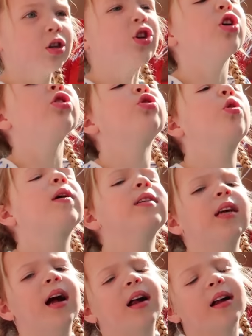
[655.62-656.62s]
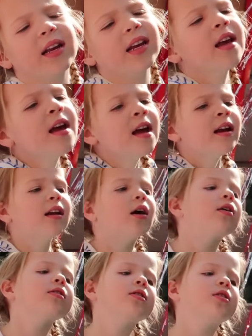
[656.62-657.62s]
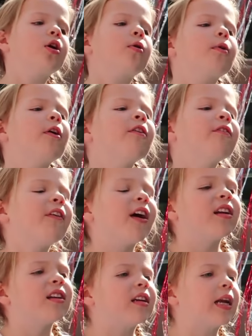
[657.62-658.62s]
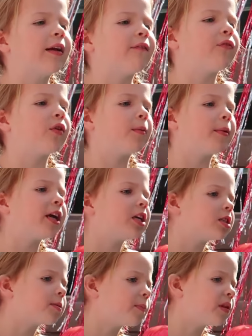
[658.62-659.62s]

Good choice, Addy. Now let's go play a game for me to